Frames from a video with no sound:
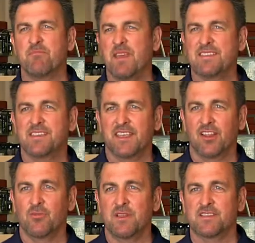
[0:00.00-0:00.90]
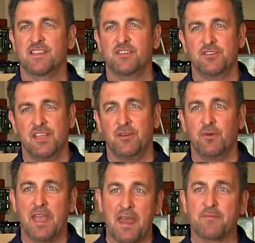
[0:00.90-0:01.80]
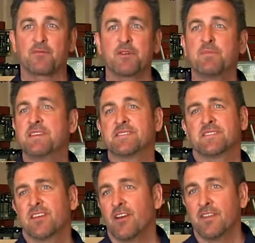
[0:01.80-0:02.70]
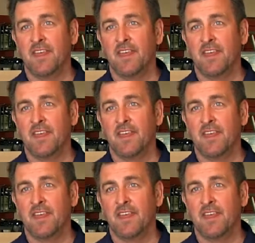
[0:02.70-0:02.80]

some basic elements that you need. We have 3 pieces here, I